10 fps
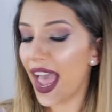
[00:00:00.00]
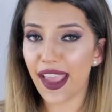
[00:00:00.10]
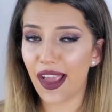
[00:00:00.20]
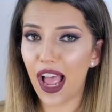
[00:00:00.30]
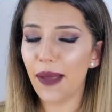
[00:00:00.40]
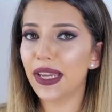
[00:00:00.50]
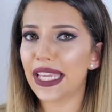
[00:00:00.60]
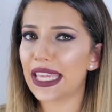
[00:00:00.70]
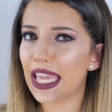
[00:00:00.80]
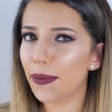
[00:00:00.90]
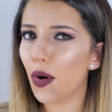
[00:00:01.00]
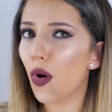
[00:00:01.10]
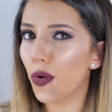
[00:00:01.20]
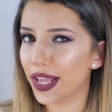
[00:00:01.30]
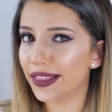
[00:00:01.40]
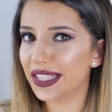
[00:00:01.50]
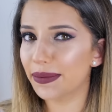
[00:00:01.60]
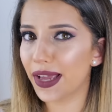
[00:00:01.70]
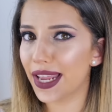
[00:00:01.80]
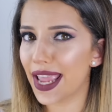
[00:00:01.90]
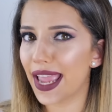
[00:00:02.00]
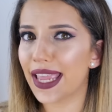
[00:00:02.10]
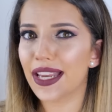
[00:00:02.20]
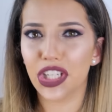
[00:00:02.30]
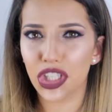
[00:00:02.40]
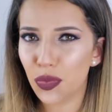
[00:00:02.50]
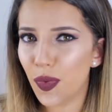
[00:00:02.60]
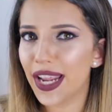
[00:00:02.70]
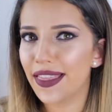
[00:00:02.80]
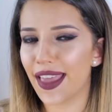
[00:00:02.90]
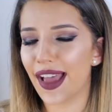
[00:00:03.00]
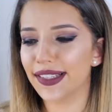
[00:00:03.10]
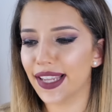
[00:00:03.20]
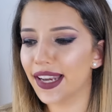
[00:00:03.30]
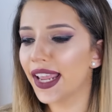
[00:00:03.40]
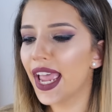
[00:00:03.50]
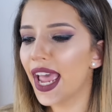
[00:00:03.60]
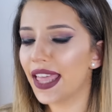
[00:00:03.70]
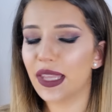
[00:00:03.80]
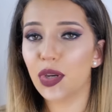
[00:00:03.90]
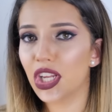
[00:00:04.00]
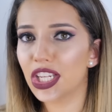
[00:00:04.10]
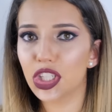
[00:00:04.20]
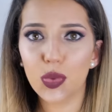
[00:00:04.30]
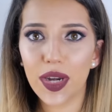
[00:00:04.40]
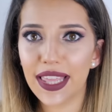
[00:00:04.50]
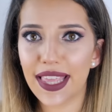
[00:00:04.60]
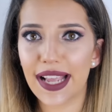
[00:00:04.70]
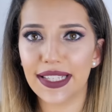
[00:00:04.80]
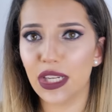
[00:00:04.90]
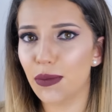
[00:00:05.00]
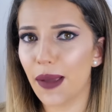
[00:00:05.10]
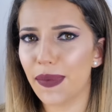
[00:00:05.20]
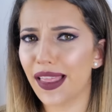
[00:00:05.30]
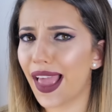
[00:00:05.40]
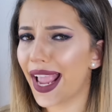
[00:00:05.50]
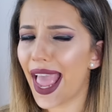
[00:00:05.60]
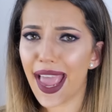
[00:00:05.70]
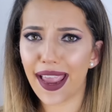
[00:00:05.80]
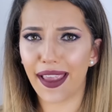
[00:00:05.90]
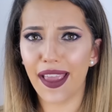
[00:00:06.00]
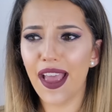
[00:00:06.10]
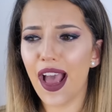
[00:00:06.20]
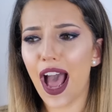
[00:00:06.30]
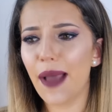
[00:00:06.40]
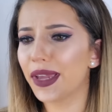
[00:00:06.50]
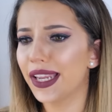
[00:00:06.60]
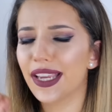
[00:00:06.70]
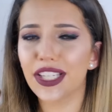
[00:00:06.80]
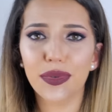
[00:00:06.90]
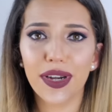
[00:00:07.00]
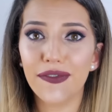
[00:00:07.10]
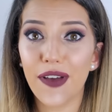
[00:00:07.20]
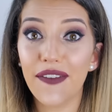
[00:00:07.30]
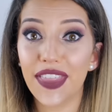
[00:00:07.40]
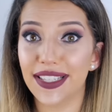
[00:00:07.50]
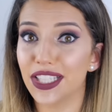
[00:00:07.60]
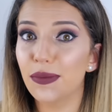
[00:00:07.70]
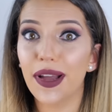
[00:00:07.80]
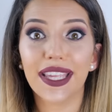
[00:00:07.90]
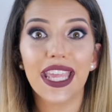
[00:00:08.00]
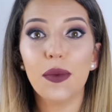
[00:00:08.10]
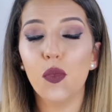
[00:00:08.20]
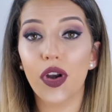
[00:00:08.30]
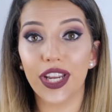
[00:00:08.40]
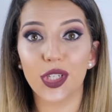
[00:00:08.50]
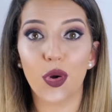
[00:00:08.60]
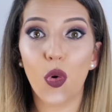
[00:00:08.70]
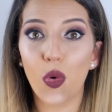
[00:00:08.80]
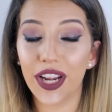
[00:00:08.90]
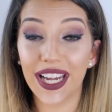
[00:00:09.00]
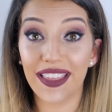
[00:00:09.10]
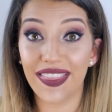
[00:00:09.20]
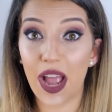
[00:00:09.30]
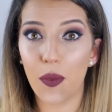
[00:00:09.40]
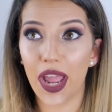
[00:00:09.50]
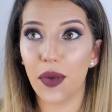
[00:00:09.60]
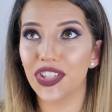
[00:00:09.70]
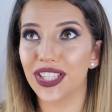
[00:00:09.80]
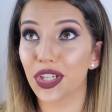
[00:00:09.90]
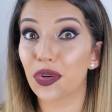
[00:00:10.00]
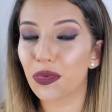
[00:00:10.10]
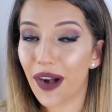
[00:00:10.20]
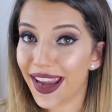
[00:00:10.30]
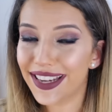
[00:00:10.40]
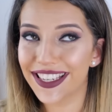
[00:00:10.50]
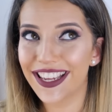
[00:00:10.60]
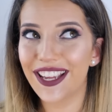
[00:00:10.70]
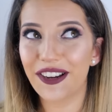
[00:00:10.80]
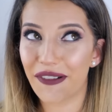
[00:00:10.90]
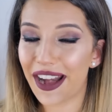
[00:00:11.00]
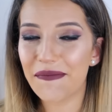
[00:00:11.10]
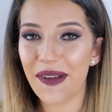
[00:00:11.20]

hey, I'm going to keep hoarding this money and get to $20,000. And then when you get to $20,000, you might be like, hey, I'm going to get to $25,000. You might keep wanting to hoard it in that way, which is a great, great